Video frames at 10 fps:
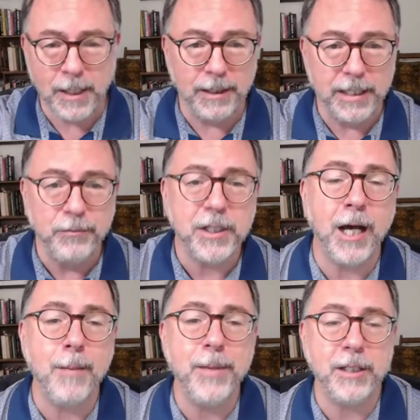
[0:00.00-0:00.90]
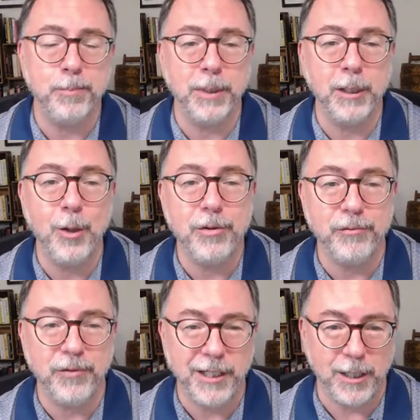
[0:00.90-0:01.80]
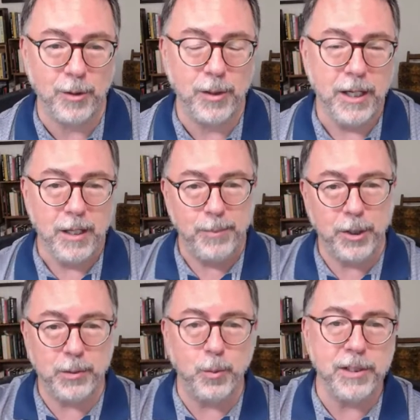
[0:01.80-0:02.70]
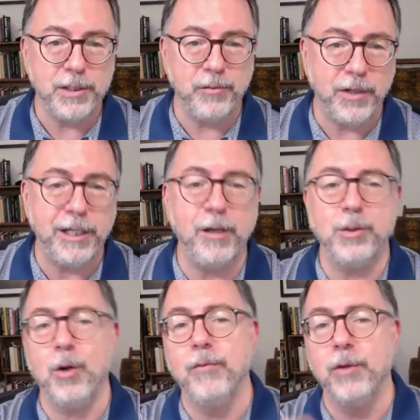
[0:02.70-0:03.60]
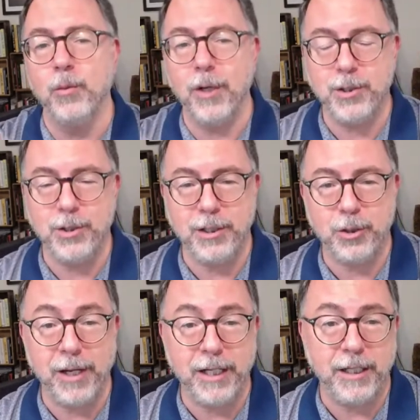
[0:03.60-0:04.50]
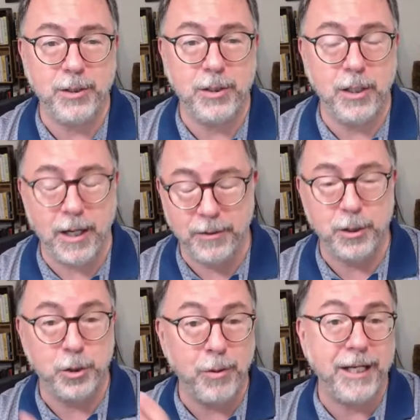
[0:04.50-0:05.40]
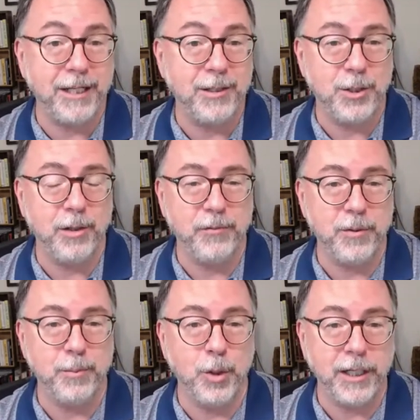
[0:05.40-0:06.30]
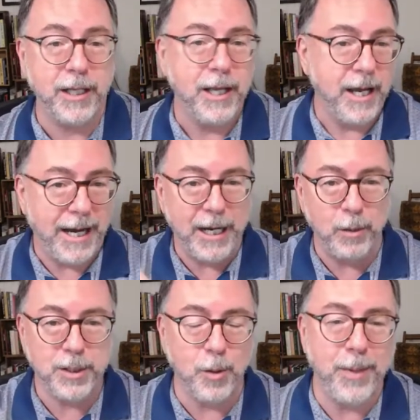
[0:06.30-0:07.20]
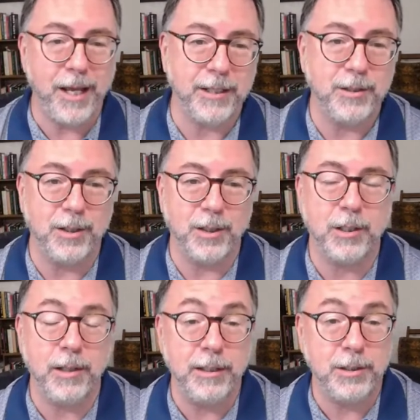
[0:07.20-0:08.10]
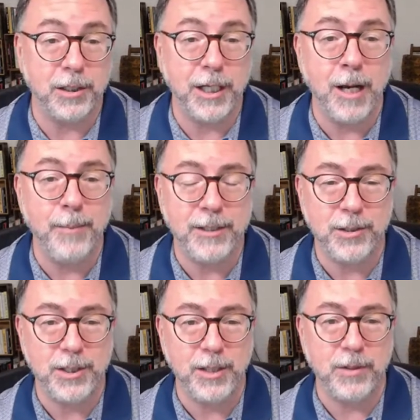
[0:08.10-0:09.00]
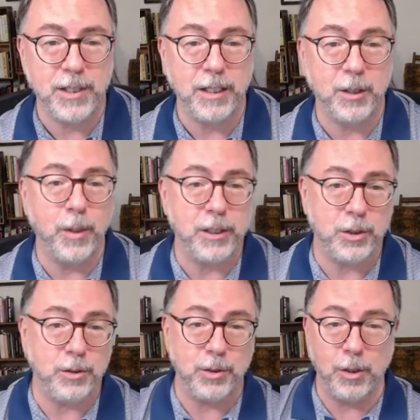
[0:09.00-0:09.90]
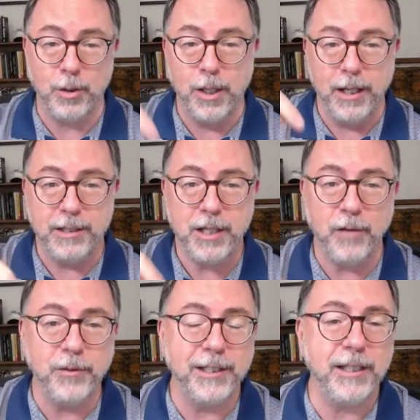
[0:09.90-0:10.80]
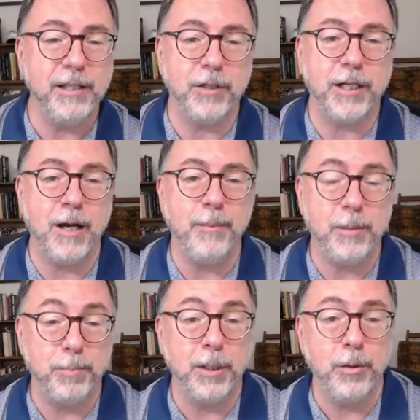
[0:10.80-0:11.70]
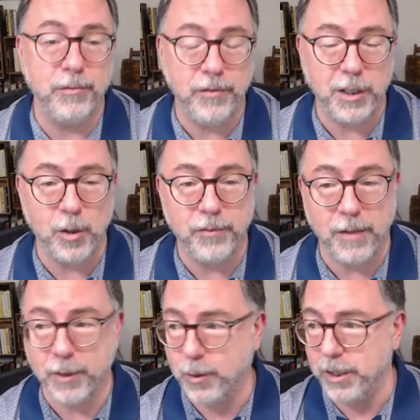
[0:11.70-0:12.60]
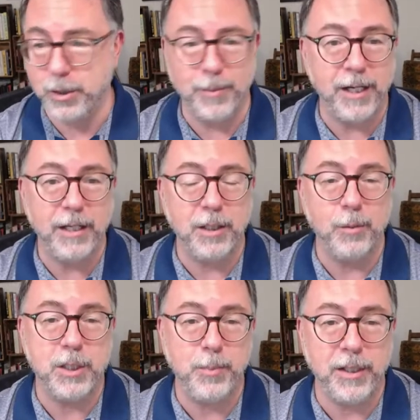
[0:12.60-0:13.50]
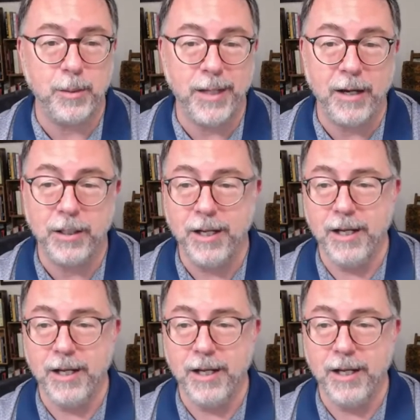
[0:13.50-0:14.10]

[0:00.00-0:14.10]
Leave comments below the video. Because once the video is over, once the training is uh, the trading is done for the morning, I always go back into the into the comments and see if there's any questions. So definitely leave a comment below the video if you have a question about anything we speak about.